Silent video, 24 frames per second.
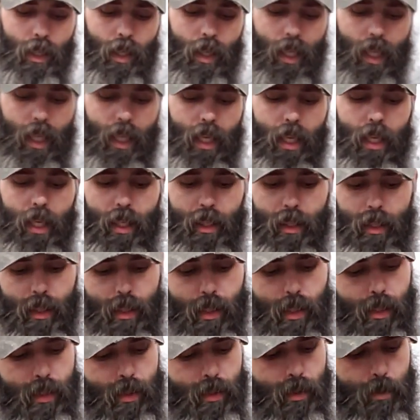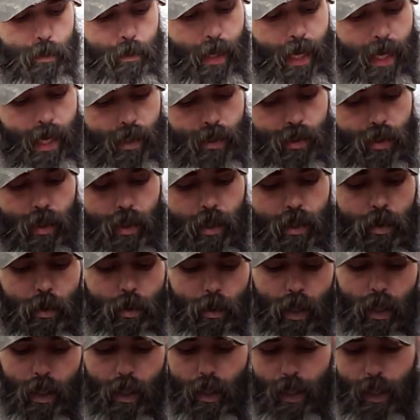and this past year as well